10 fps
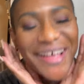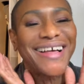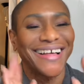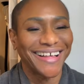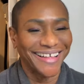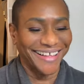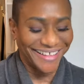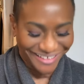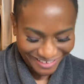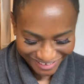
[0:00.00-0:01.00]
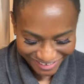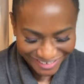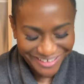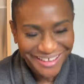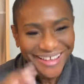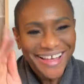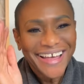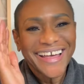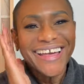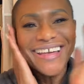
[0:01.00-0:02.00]

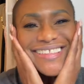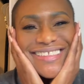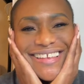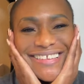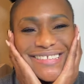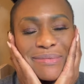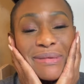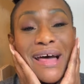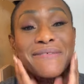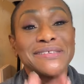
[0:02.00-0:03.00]
it needs some love.